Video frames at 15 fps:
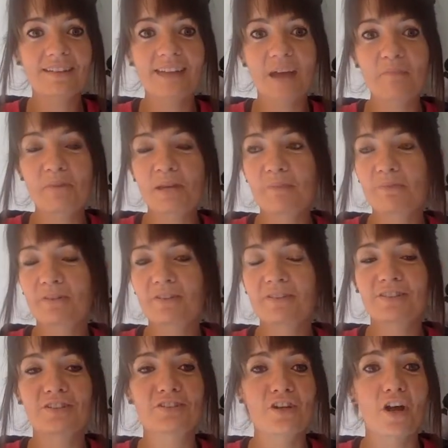get people
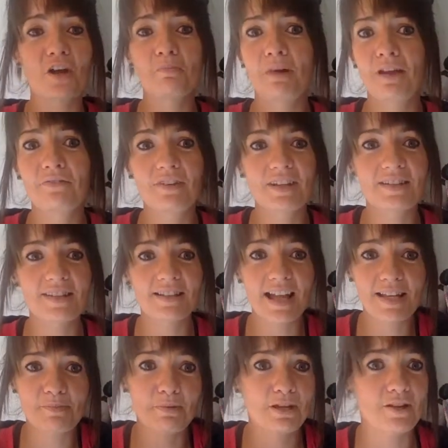to join my fitness
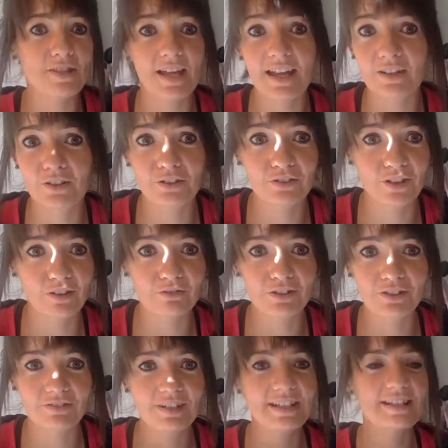class because I could not
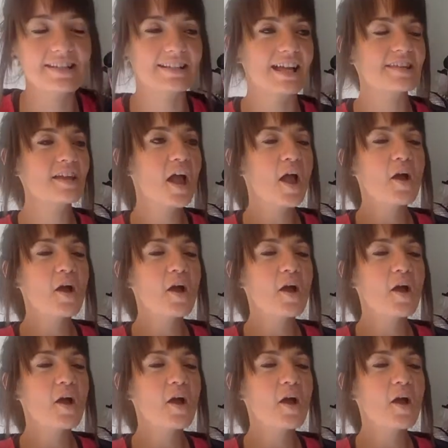run a fitness class.